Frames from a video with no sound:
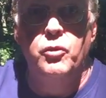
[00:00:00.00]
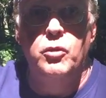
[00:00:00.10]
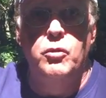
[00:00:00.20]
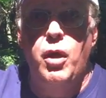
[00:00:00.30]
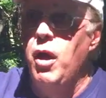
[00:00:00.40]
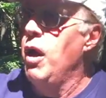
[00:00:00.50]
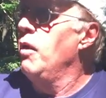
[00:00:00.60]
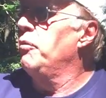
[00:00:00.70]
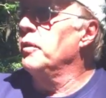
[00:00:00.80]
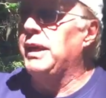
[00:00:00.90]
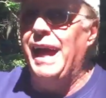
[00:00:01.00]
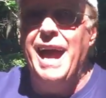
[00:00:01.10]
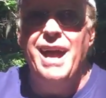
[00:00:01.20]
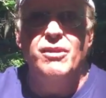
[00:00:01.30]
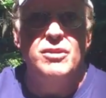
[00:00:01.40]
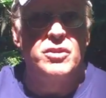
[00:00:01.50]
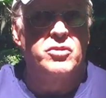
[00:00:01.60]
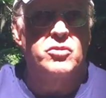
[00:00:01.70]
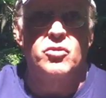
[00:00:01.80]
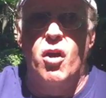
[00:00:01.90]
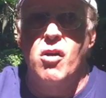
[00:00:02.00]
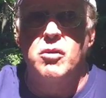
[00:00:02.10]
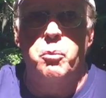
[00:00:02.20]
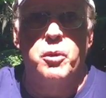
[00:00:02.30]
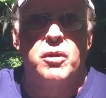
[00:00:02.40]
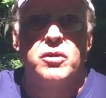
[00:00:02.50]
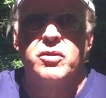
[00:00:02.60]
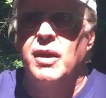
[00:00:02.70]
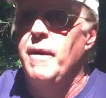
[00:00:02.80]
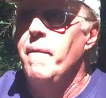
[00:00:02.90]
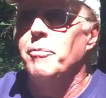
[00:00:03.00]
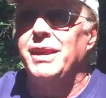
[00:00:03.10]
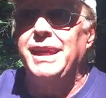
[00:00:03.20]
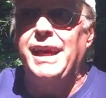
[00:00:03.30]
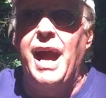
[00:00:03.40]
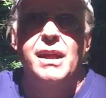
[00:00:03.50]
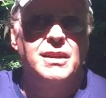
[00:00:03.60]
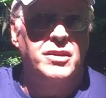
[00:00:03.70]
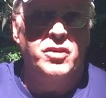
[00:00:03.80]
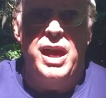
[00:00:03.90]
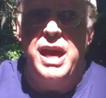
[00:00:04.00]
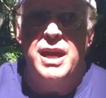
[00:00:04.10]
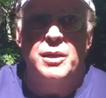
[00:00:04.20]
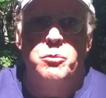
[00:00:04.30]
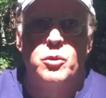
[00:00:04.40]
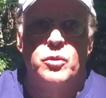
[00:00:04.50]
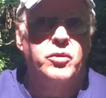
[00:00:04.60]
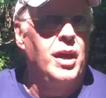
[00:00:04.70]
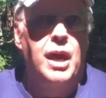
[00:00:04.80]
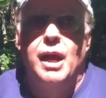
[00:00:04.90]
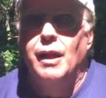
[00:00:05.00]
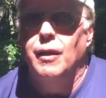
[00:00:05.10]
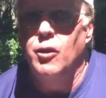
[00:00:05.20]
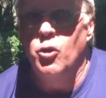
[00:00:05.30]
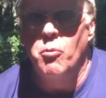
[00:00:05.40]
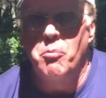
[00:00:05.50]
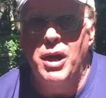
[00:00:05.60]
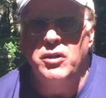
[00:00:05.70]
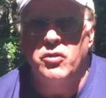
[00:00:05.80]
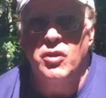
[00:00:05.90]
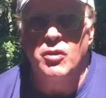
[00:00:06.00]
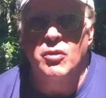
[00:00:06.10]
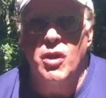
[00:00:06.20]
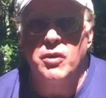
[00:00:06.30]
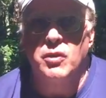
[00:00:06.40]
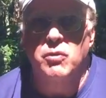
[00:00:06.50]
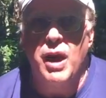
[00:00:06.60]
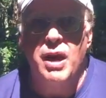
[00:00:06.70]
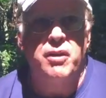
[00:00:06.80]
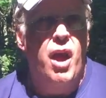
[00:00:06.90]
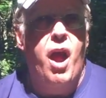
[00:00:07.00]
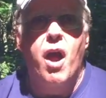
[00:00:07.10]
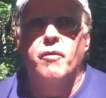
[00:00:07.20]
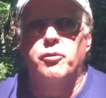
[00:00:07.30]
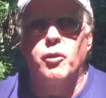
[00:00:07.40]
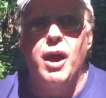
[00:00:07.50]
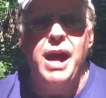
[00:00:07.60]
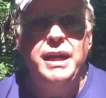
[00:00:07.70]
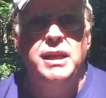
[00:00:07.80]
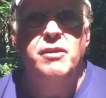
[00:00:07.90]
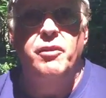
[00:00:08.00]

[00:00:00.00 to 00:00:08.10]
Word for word: food for countless songbirds, countless animals, little mice that are on the ground. A variety